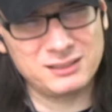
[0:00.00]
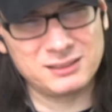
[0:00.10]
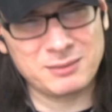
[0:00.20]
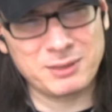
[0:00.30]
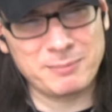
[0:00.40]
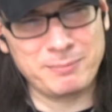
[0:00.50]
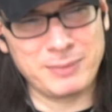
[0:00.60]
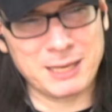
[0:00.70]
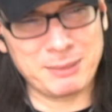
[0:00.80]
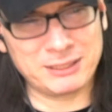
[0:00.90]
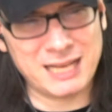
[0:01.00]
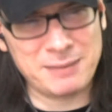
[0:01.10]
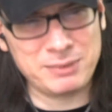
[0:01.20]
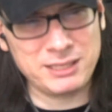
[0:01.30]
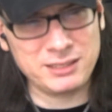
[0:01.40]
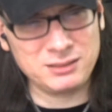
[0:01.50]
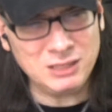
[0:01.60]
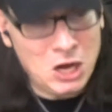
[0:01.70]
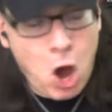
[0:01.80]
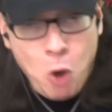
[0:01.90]
Something big about to happen here.
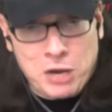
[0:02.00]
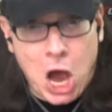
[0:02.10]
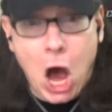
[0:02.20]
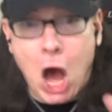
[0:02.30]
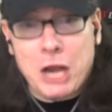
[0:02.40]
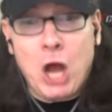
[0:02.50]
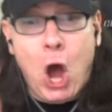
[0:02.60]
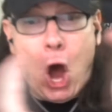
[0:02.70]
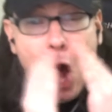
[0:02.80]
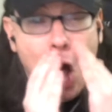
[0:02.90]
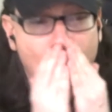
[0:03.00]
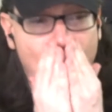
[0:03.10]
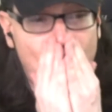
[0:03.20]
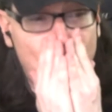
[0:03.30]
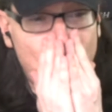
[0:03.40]
Oh God! Oh!